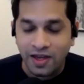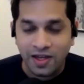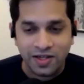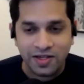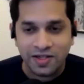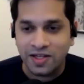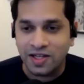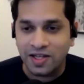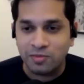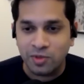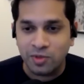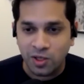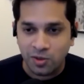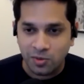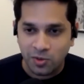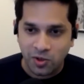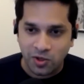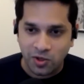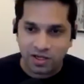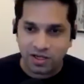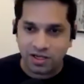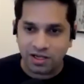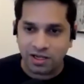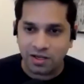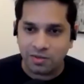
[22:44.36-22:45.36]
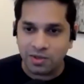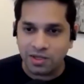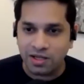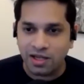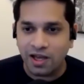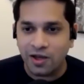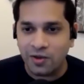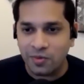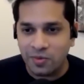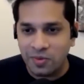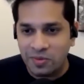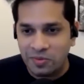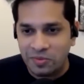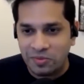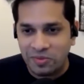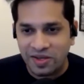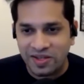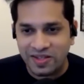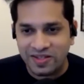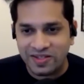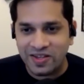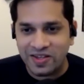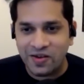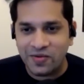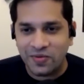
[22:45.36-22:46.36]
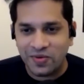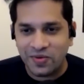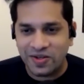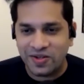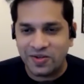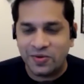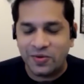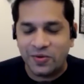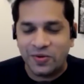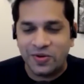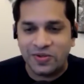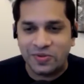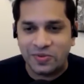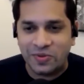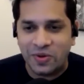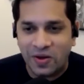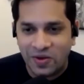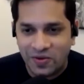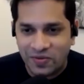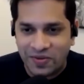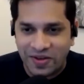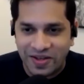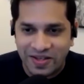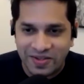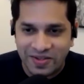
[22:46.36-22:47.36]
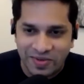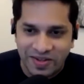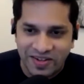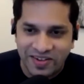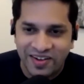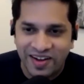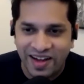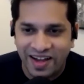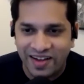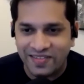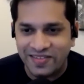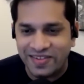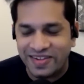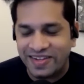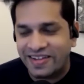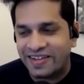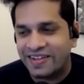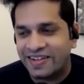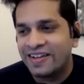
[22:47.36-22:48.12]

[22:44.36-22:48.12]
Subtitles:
tell me about it. I mean, I've been someone who has always been traveling